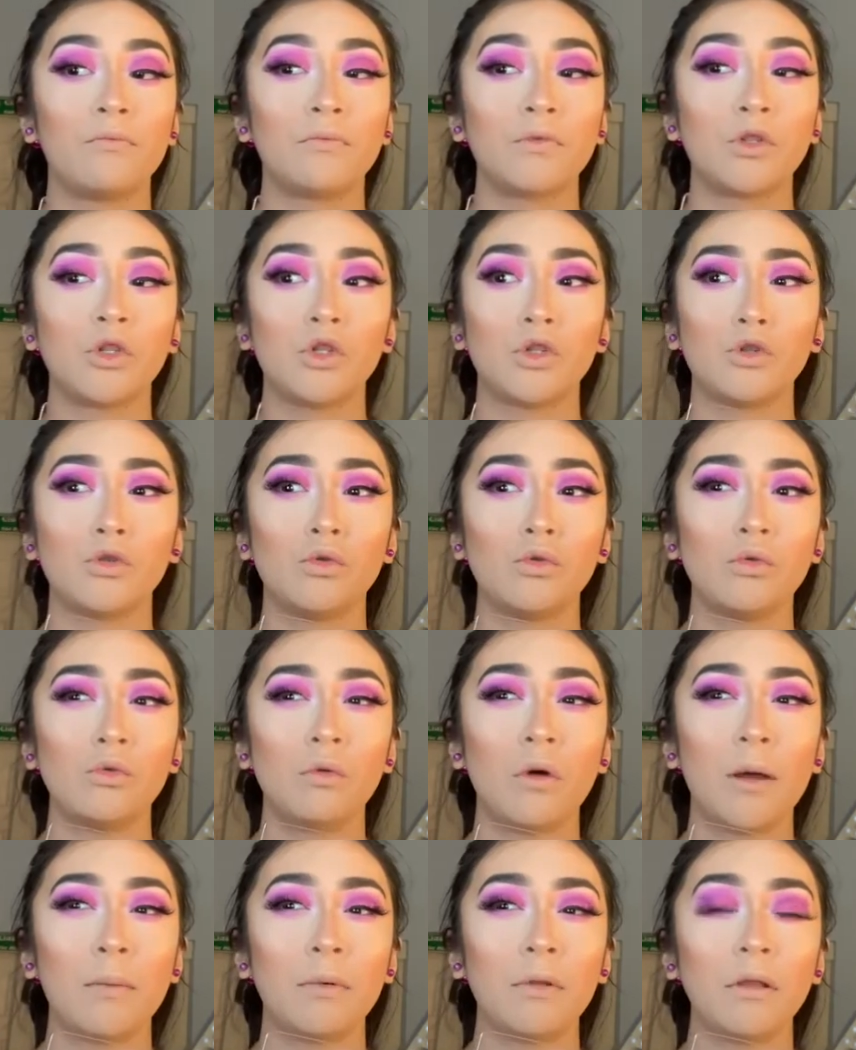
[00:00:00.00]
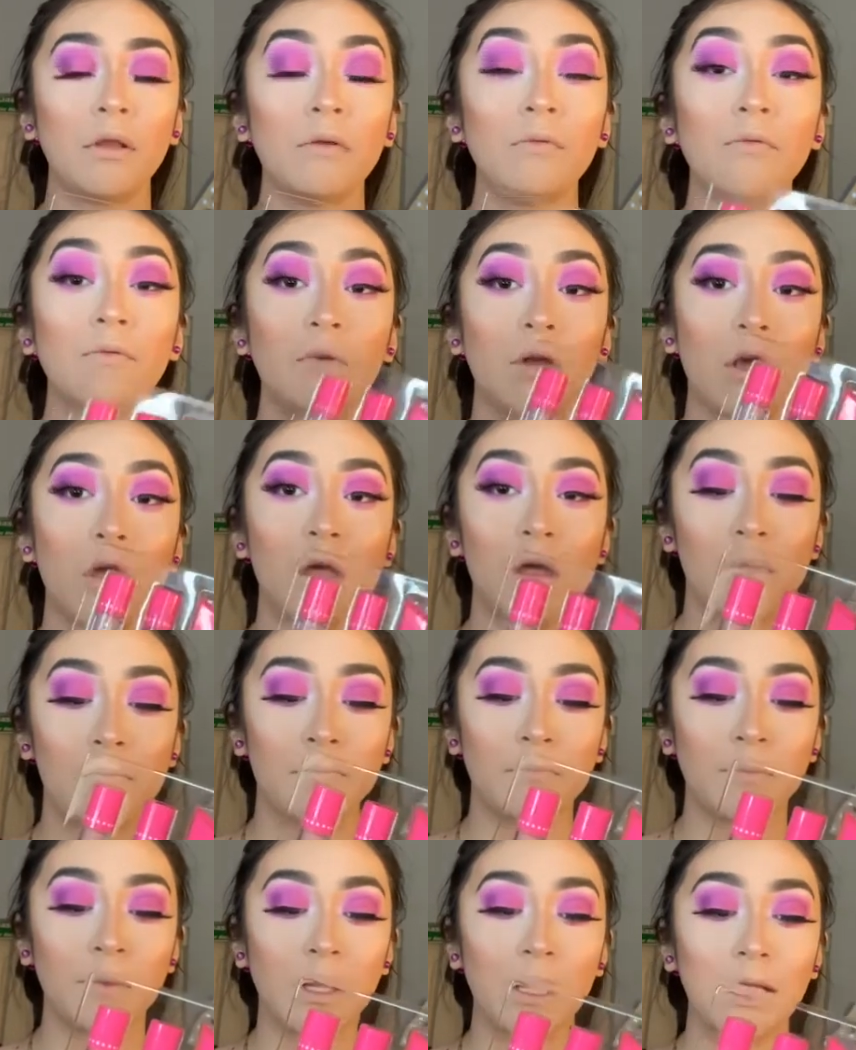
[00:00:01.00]
2, I
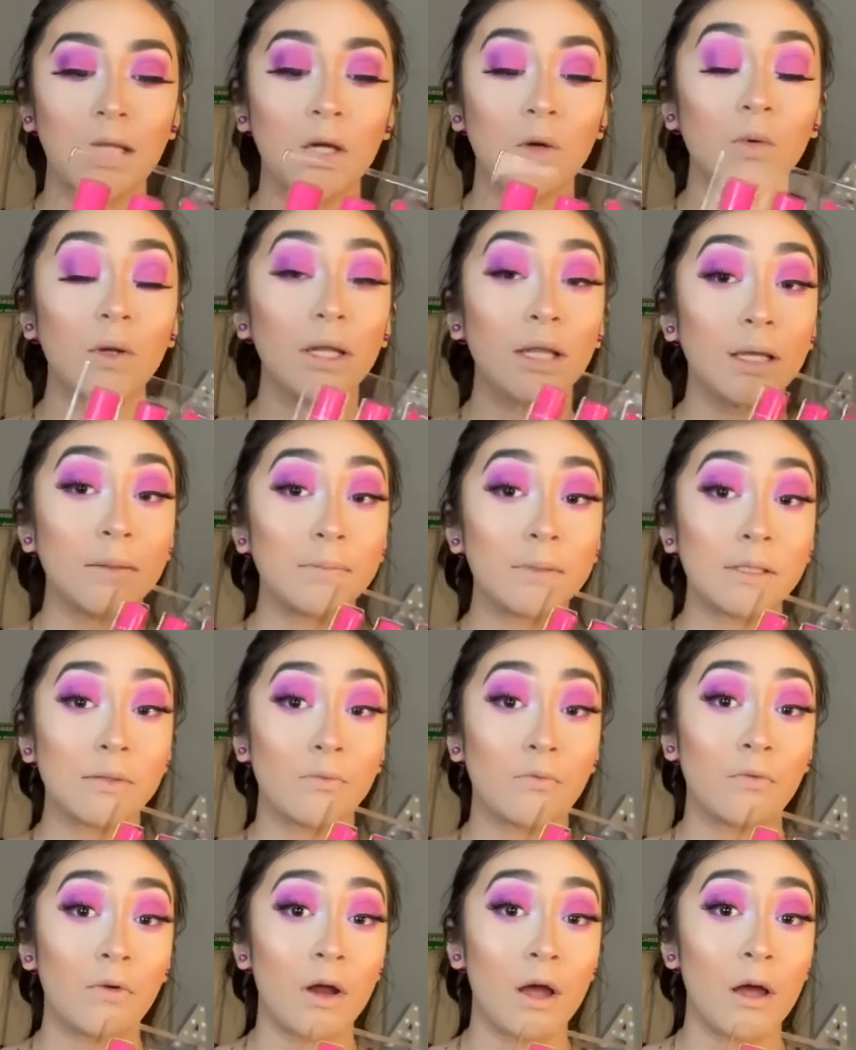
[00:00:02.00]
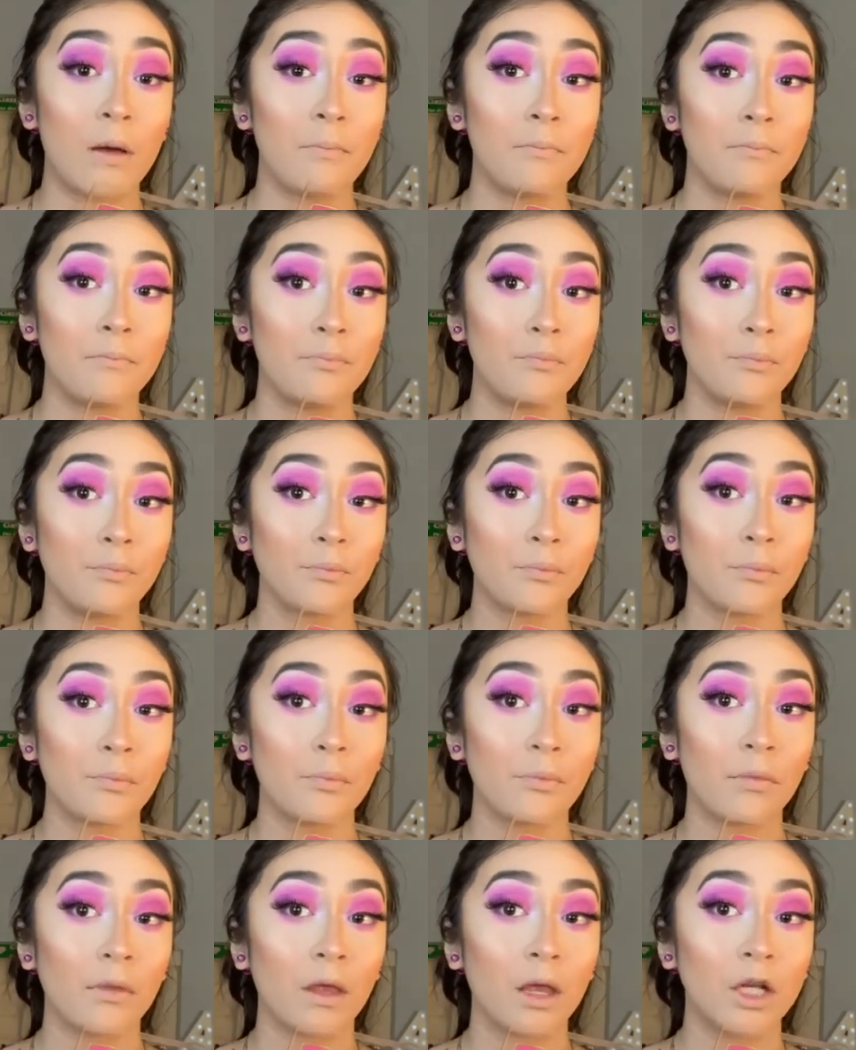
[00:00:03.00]
believe, liquid lips from
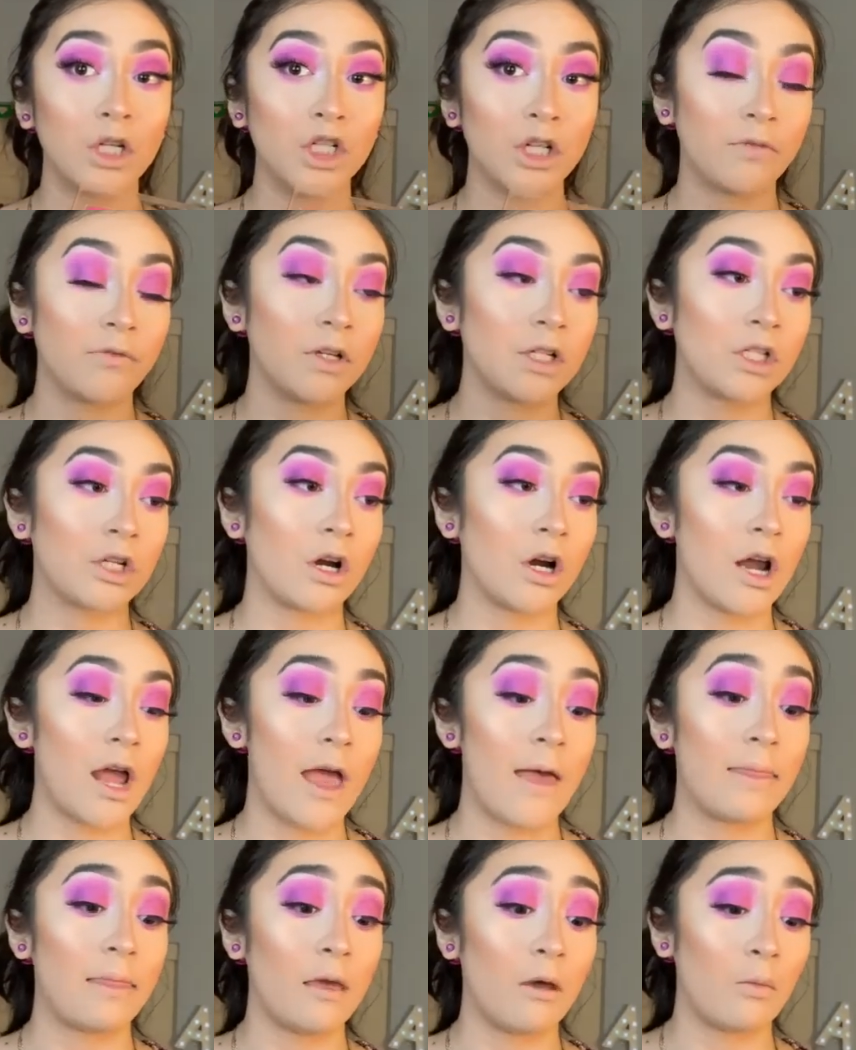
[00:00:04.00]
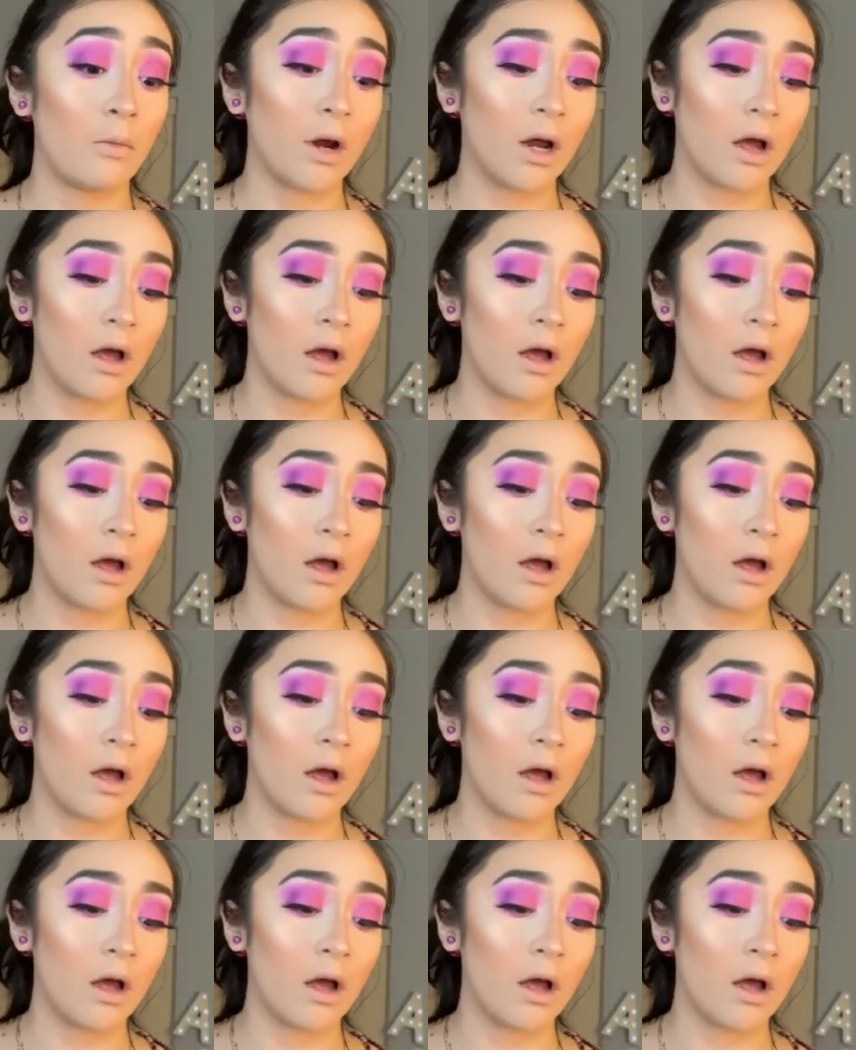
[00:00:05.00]
Jeffree Star, and they work